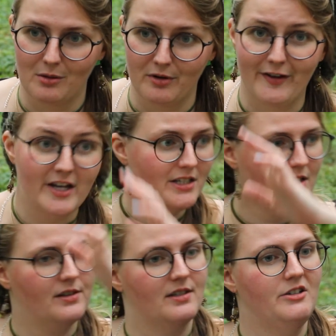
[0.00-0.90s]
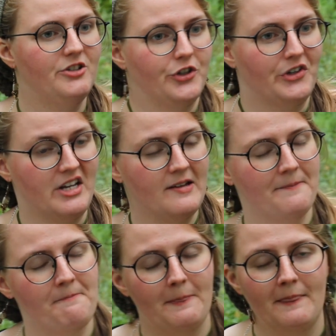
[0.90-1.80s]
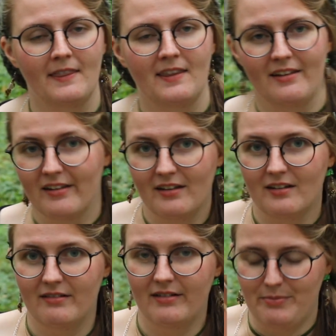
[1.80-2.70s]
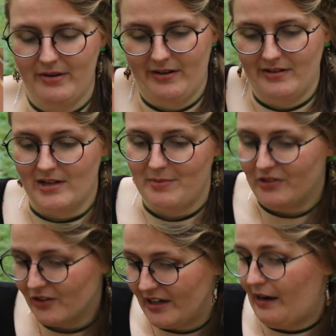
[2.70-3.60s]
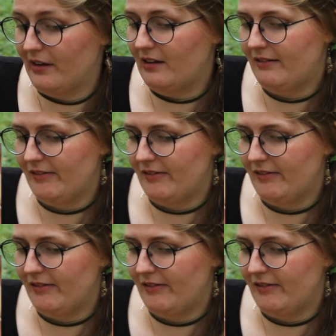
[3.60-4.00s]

of 18th century. Because, I mean, look at it.